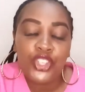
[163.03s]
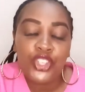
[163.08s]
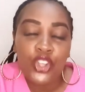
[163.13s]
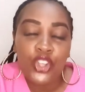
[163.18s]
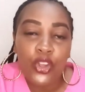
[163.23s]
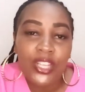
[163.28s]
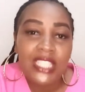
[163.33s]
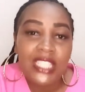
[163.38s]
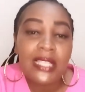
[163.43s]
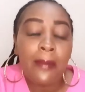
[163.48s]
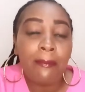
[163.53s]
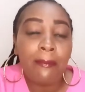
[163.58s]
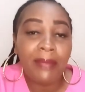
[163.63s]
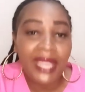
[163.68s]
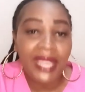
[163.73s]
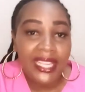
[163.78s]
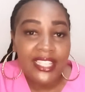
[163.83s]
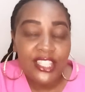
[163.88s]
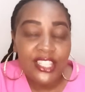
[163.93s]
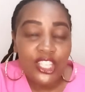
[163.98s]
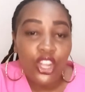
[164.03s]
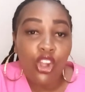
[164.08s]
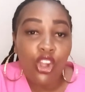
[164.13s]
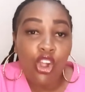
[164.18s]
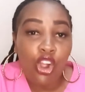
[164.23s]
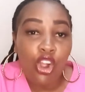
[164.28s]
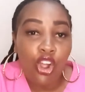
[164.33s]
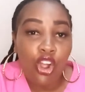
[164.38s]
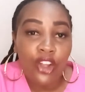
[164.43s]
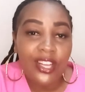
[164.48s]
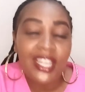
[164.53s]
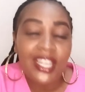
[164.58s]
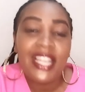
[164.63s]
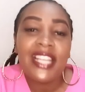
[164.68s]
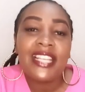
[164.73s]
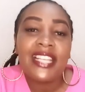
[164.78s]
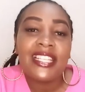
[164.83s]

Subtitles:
joint pains or